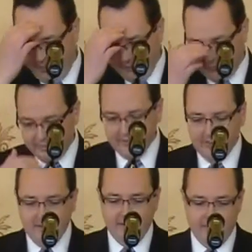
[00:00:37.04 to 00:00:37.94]
Father,
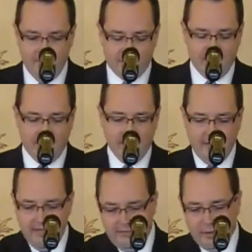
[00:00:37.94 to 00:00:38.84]
and of the
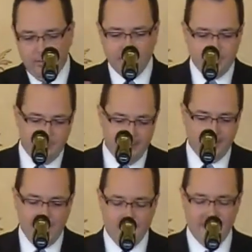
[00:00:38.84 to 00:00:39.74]
Son, and of the Holy
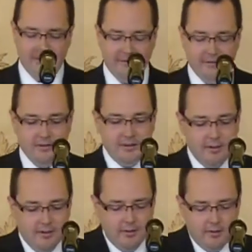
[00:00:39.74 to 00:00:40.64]
Spirit, amen. amen.
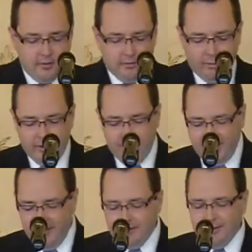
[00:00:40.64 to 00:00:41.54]
Glory
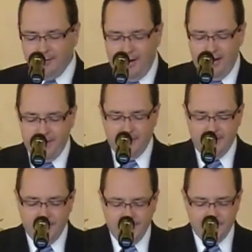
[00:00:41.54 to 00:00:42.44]
be to the
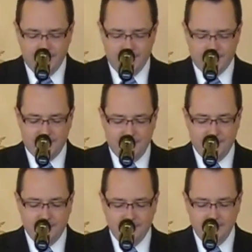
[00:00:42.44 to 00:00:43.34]
Father, and to the
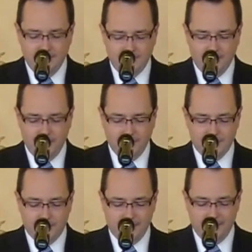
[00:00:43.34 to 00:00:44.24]
Son, and to the Holy
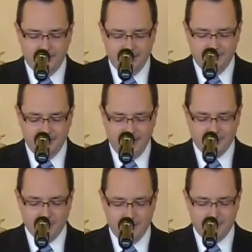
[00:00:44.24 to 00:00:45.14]
Spirit,
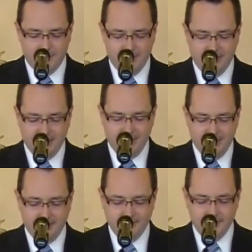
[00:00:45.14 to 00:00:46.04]
as it was in the
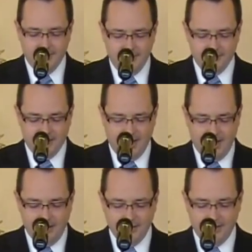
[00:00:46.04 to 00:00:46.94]
beginning, is
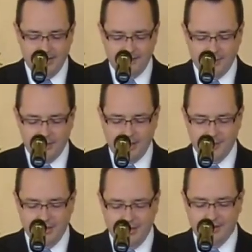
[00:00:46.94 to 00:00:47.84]
now, and ever
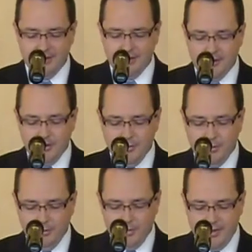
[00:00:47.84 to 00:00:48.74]
shall be,
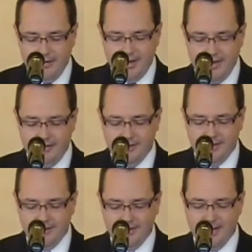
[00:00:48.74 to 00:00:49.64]
world without end.
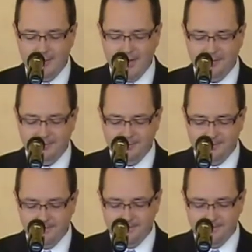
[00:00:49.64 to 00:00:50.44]
Amen.